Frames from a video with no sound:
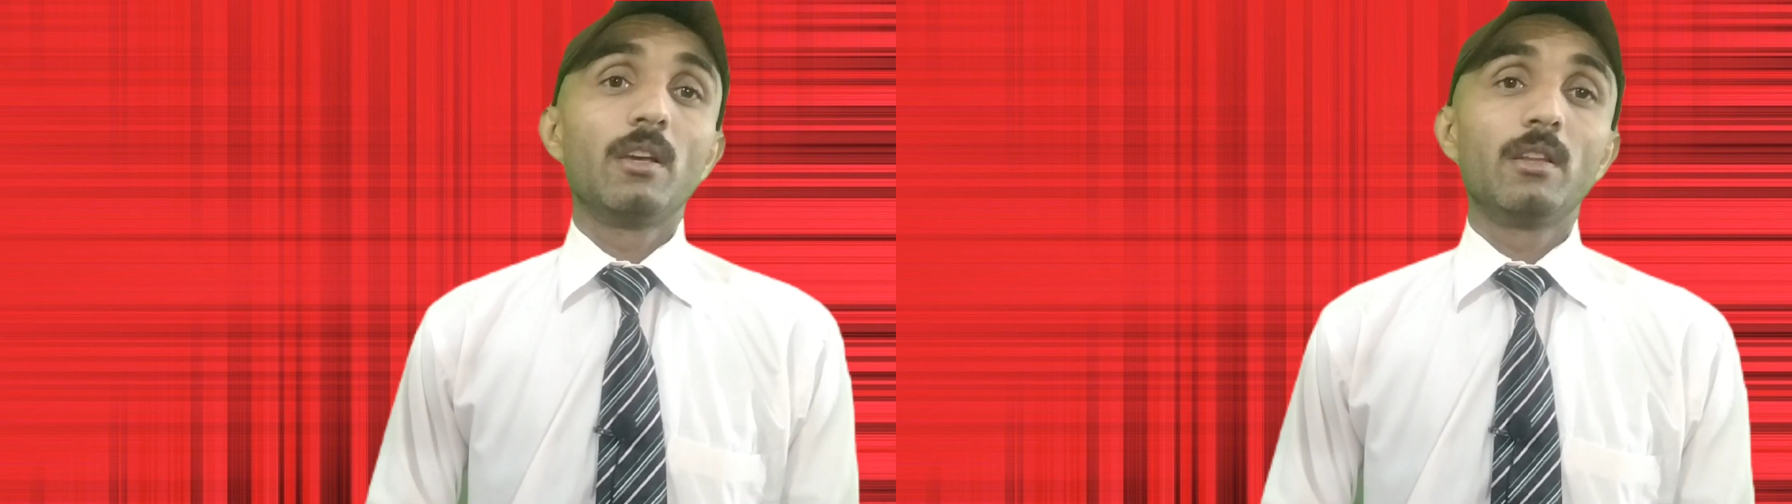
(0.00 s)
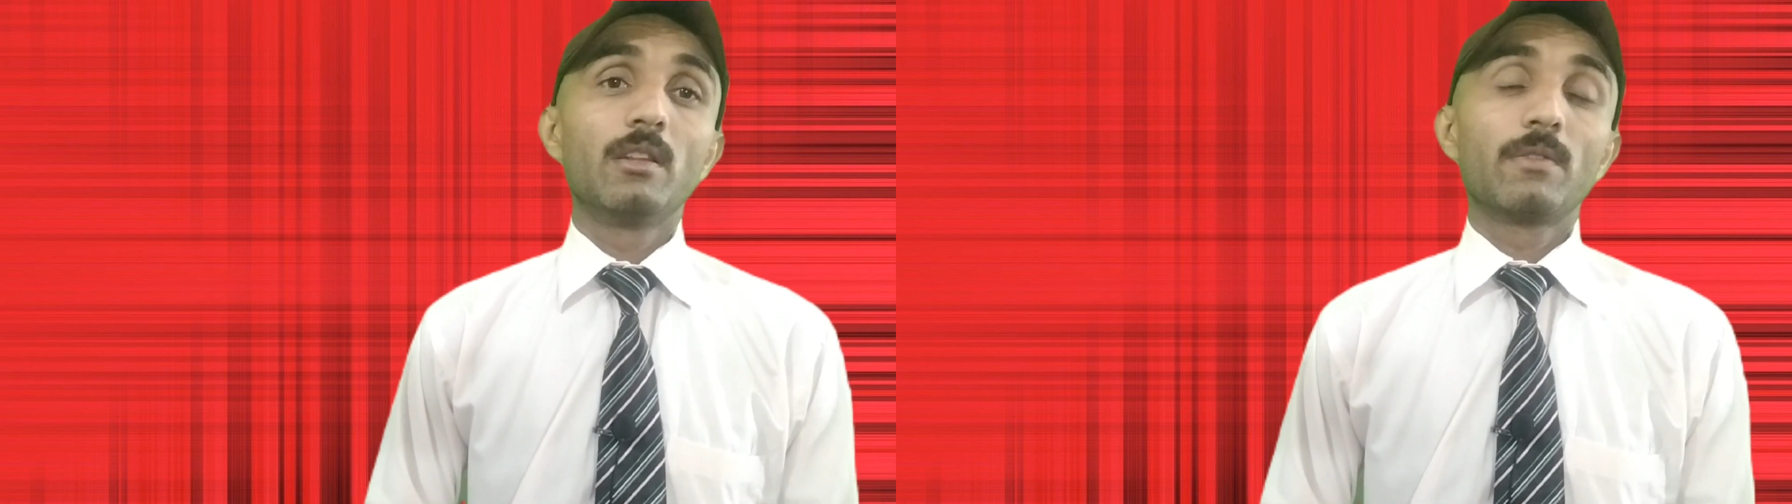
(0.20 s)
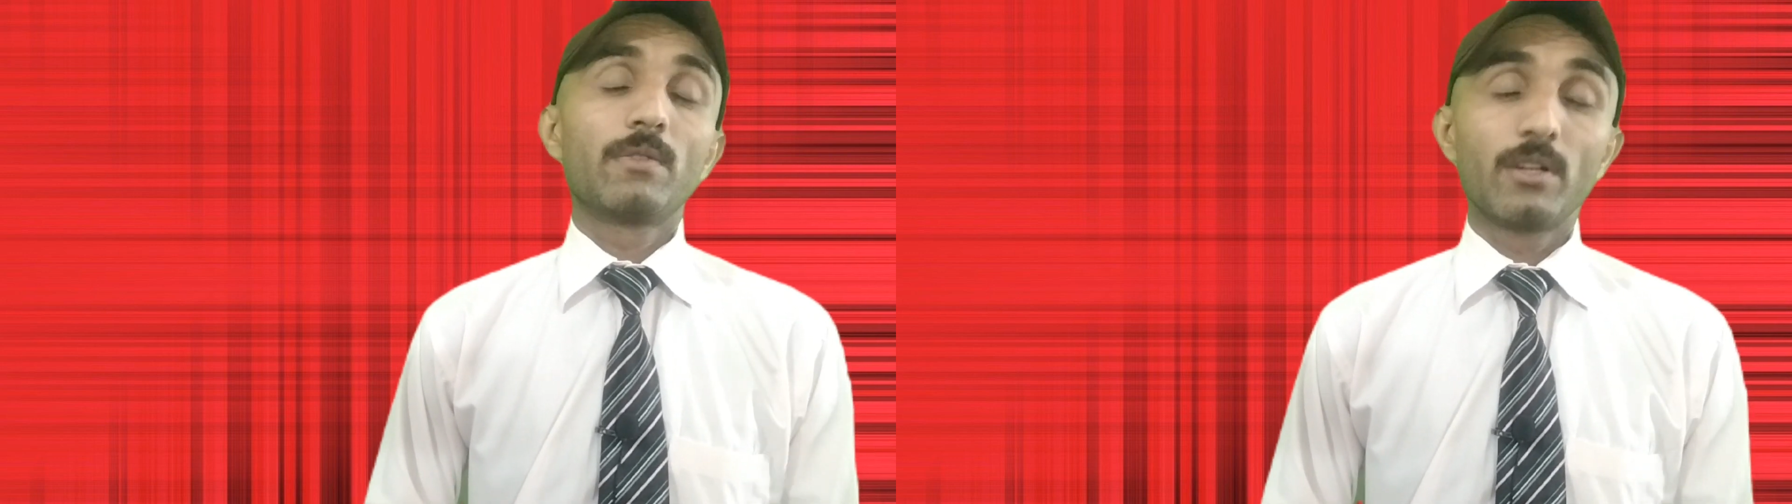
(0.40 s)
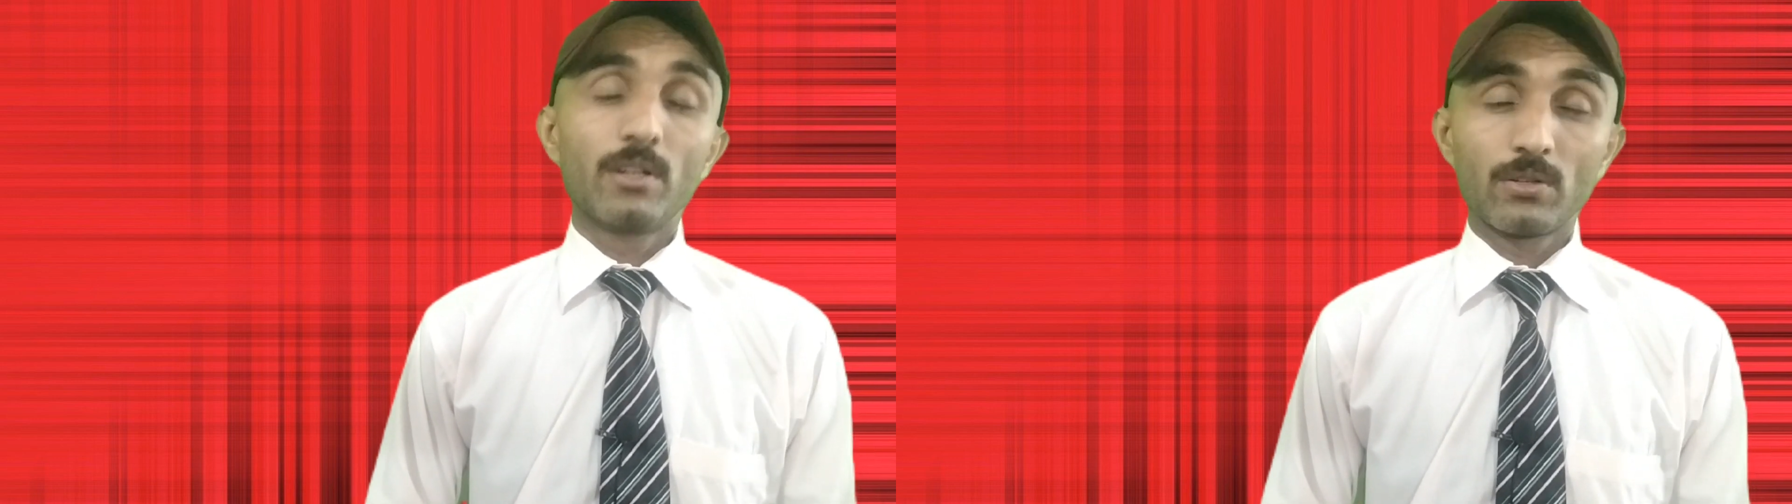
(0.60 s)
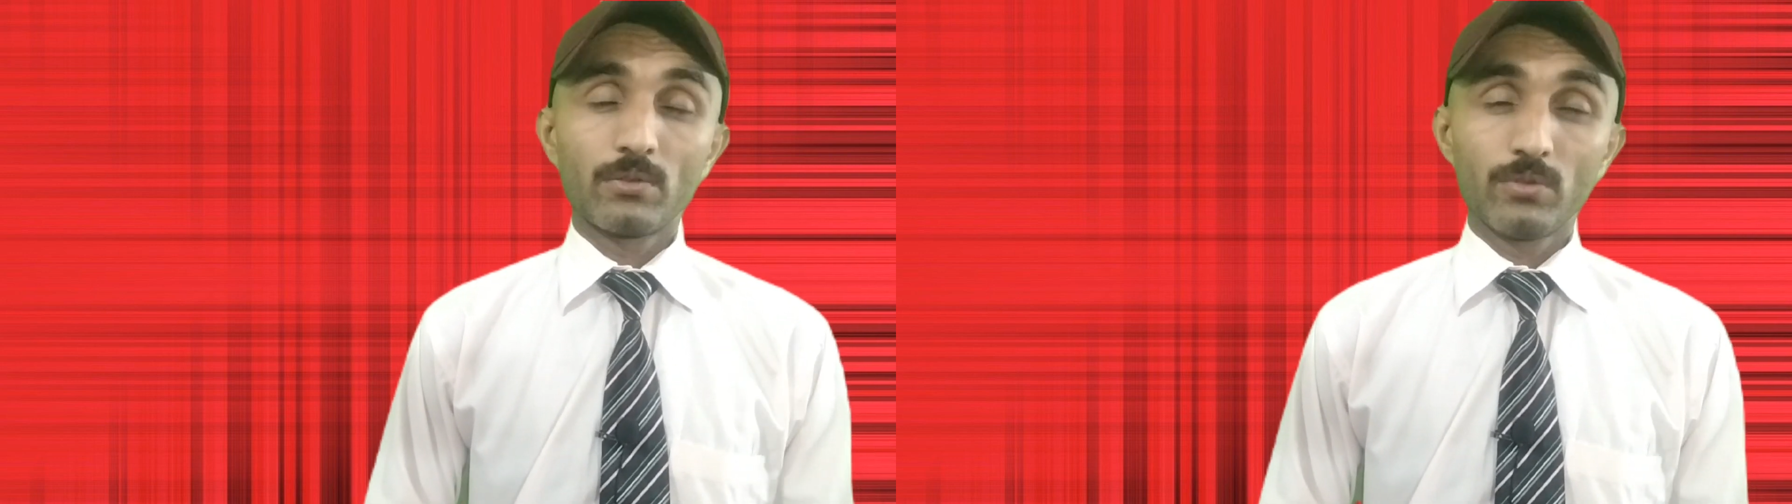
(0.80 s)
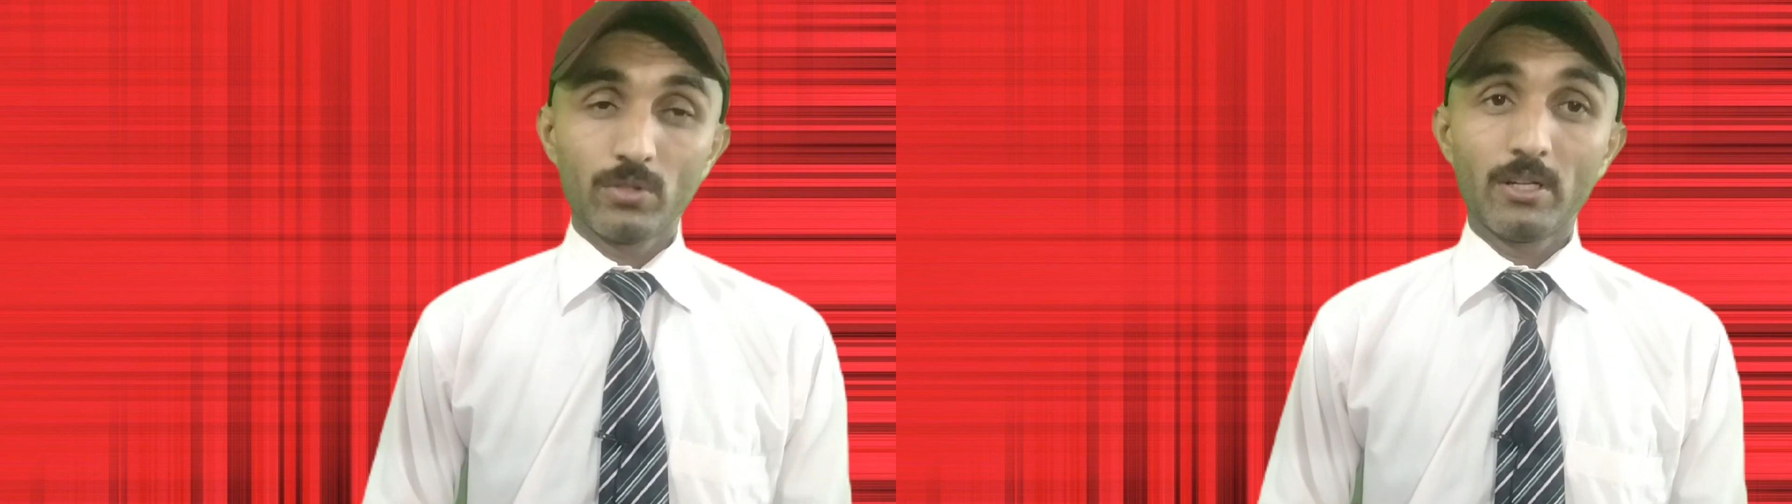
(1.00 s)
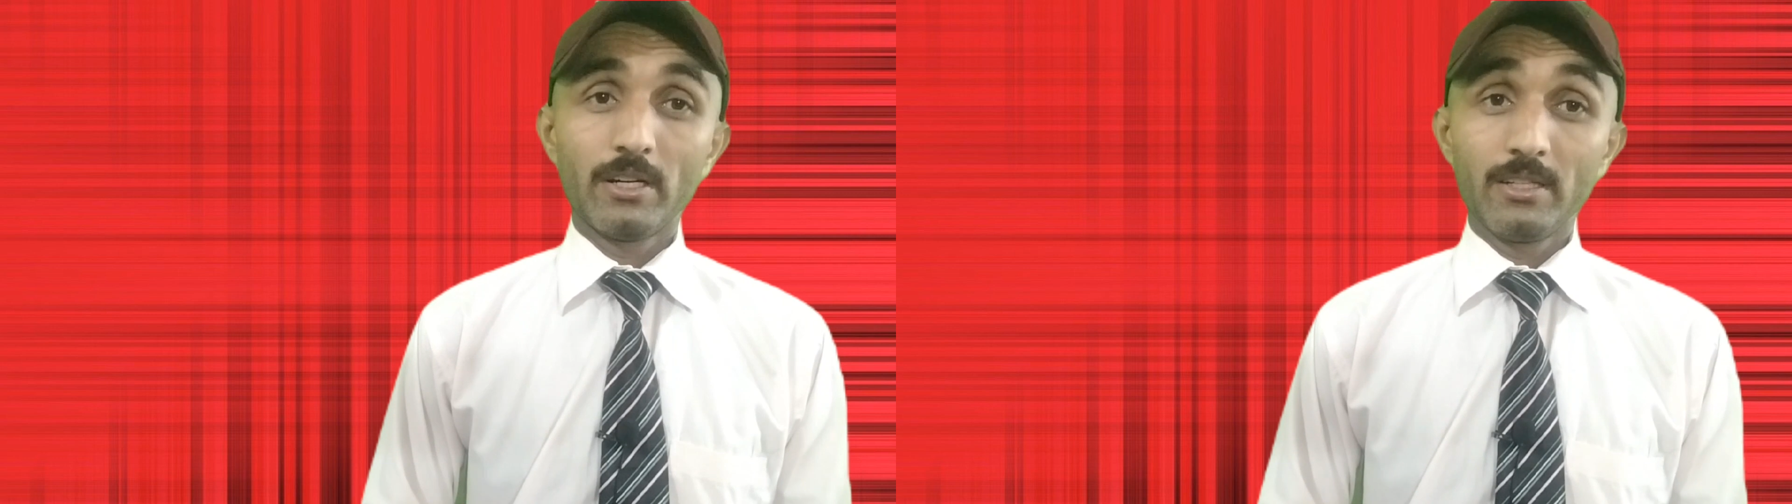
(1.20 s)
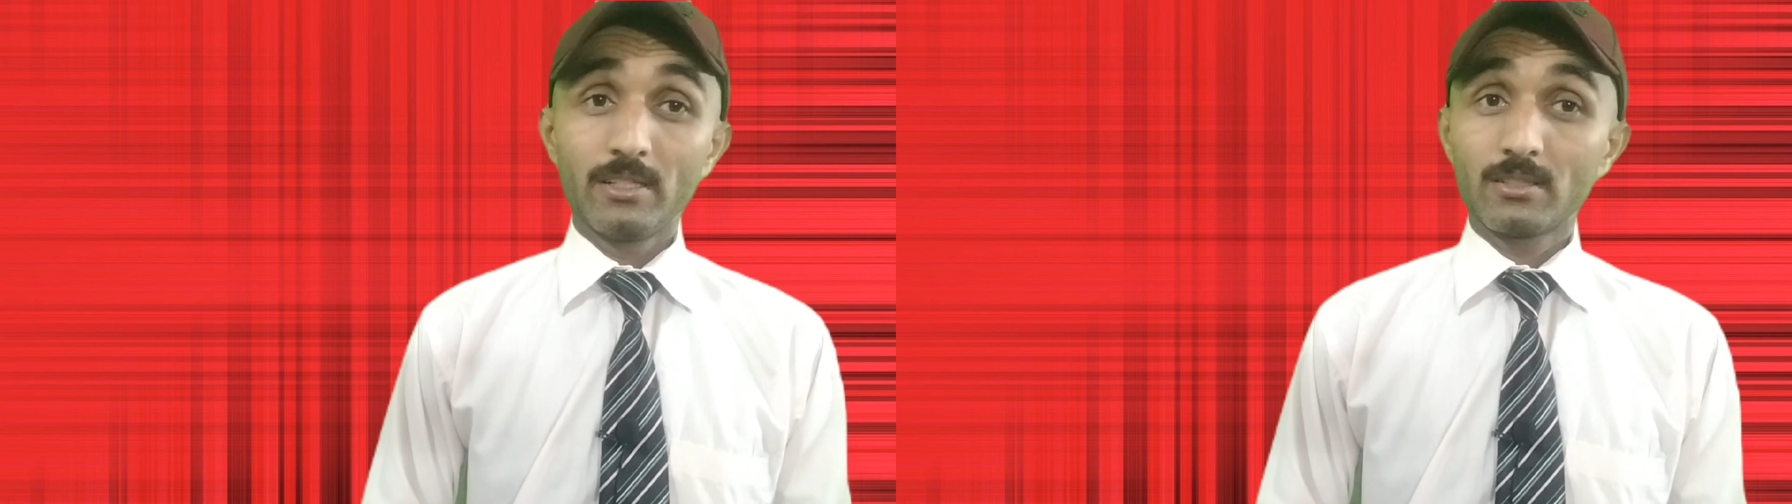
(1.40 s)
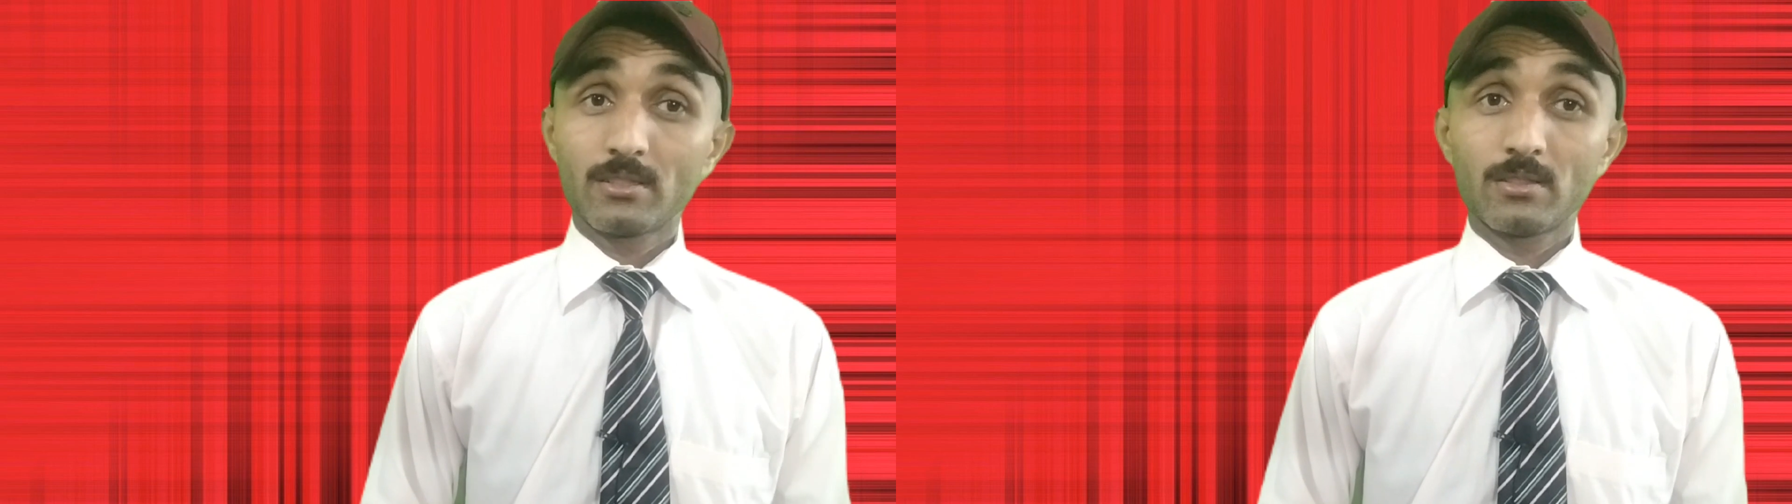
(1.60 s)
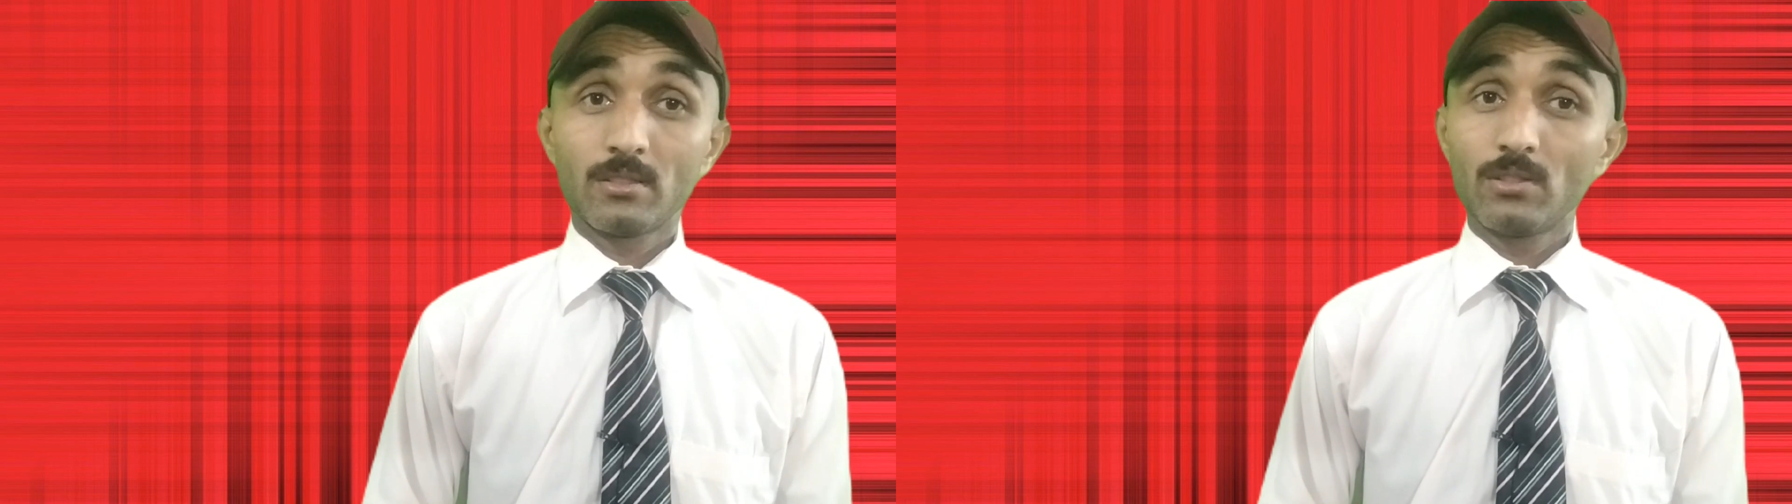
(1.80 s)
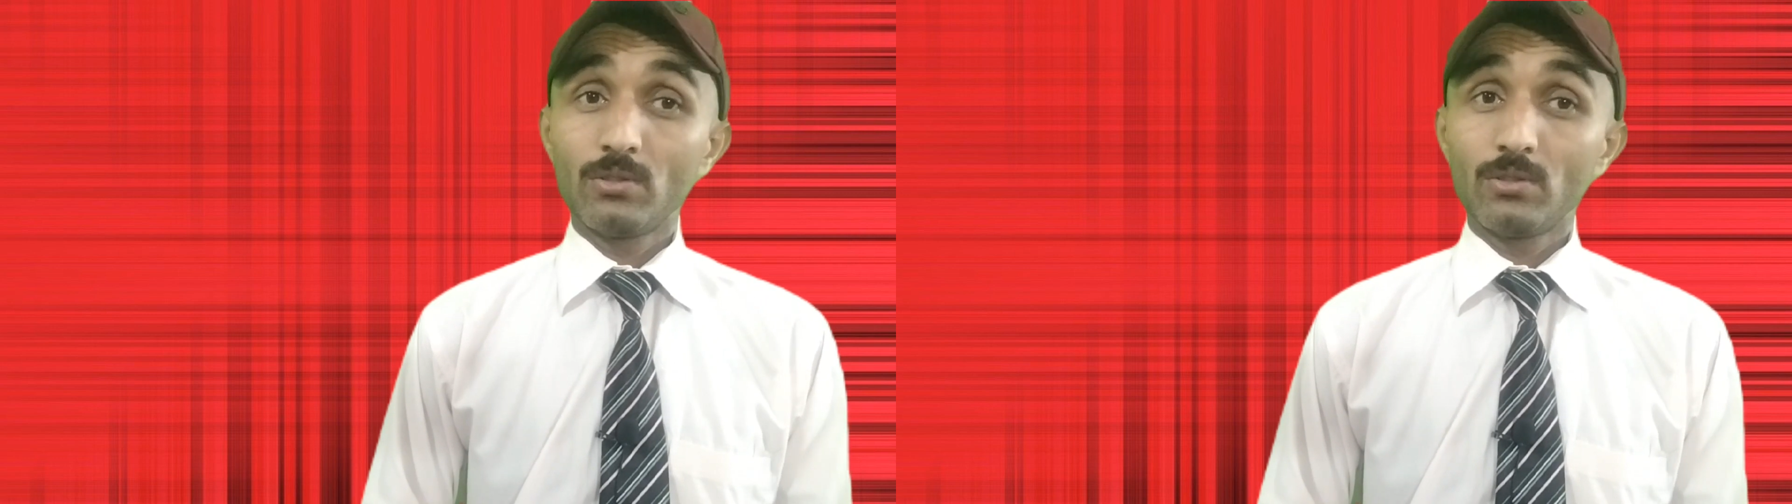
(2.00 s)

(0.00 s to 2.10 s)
in the front of your audience.